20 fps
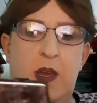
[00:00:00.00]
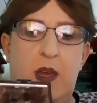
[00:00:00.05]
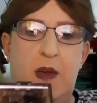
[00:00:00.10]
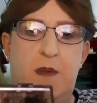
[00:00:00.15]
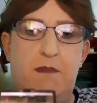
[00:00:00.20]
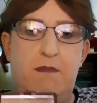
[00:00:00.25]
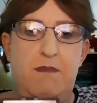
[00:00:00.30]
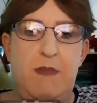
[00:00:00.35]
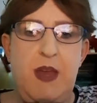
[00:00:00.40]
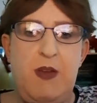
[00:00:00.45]

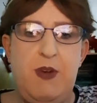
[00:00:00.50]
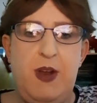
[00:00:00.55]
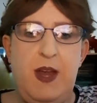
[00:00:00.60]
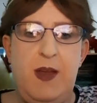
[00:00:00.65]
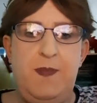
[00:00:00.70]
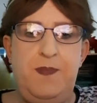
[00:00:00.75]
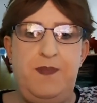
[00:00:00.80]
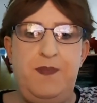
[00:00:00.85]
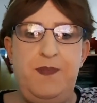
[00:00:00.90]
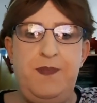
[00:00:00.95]
a
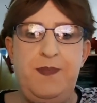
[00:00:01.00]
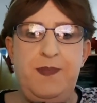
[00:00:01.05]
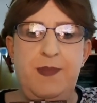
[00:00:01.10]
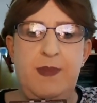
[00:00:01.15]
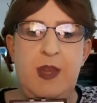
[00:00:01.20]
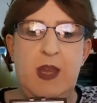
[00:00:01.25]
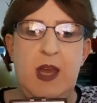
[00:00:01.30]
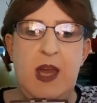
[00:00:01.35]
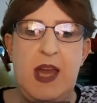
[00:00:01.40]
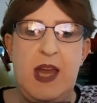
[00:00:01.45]
mirror,
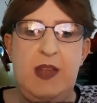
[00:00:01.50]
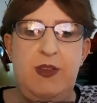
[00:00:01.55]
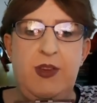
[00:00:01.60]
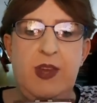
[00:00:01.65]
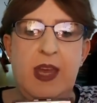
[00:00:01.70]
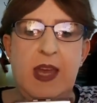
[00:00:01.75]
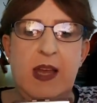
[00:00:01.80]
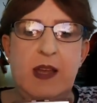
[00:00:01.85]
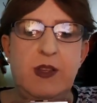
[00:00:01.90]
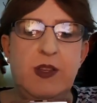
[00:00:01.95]
and
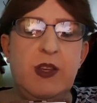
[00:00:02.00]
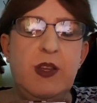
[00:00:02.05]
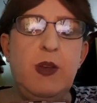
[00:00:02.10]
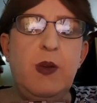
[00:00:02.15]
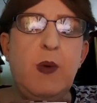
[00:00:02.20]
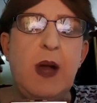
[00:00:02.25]
you get 2